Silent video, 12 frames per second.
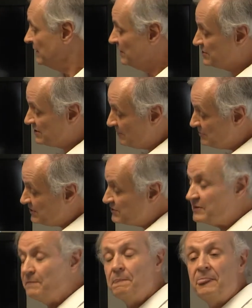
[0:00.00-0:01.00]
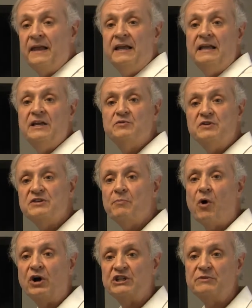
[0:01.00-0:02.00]
The subsystem is
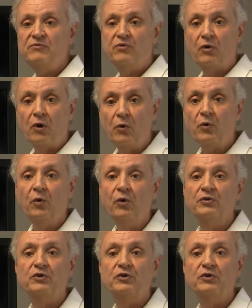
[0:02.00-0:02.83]
responsible for local